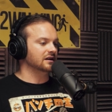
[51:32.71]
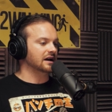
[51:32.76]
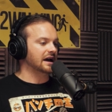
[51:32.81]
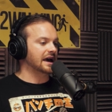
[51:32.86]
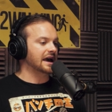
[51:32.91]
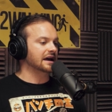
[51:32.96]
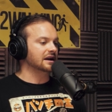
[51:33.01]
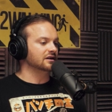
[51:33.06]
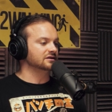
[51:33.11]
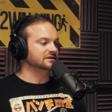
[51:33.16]

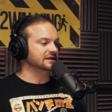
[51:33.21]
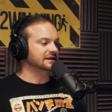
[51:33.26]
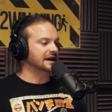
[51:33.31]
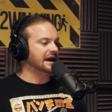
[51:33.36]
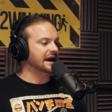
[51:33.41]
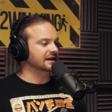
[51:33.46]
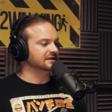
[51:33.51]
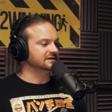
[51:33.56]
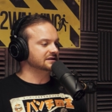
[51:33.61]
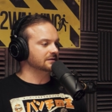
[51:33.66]
and I was like,
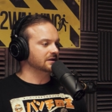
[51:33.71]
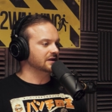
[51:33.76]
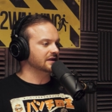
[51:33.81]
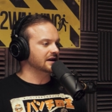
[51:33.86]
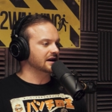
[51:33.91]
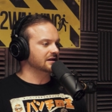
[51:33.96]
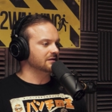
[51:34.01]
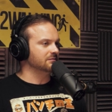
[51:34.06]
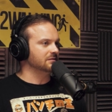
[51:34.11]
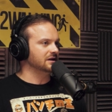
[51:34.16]
and something
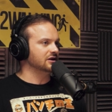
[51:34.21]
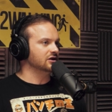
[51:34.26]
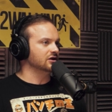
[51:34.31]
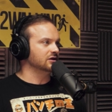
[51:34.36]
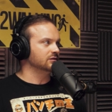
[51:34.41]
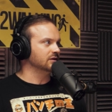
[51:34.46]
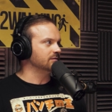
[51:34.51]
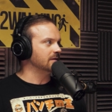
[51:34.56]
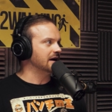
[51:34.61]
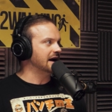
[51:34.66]
that could be
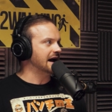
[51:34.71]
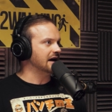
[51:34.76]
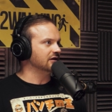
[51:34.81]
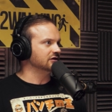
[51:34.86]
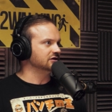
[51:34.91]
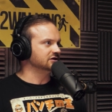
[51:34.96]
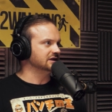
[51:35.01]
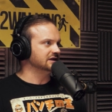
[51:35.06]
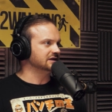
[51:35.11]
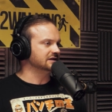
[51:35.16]
good with my
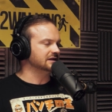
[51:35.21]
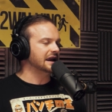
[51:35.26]
allergies.